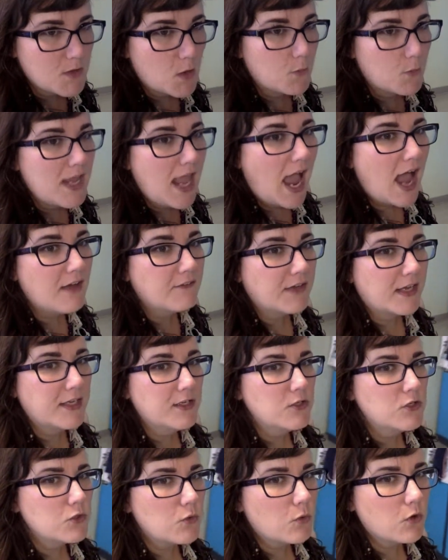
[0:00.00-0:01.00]
We have
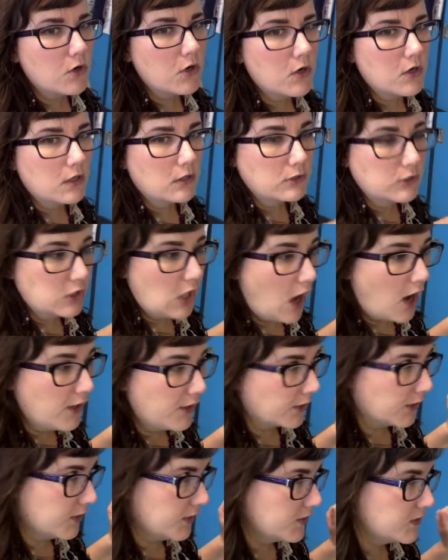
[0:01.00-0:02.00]
indoor
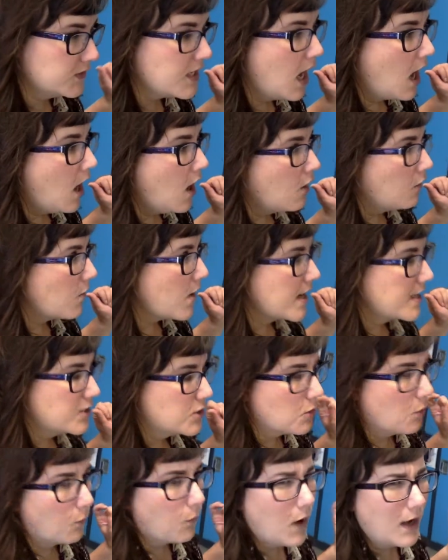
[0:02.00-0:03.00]
lockers,
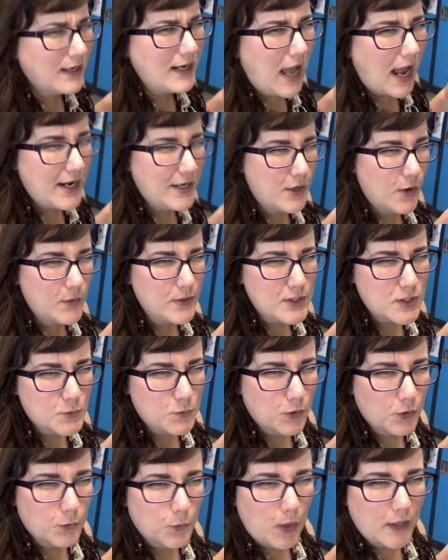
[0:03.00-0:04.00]
which one I
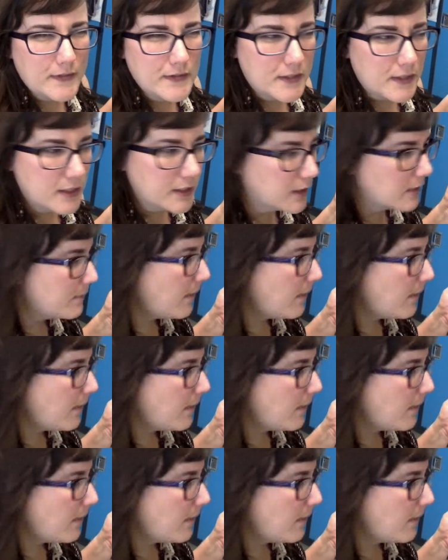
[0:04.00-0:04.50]
noticed were rusted at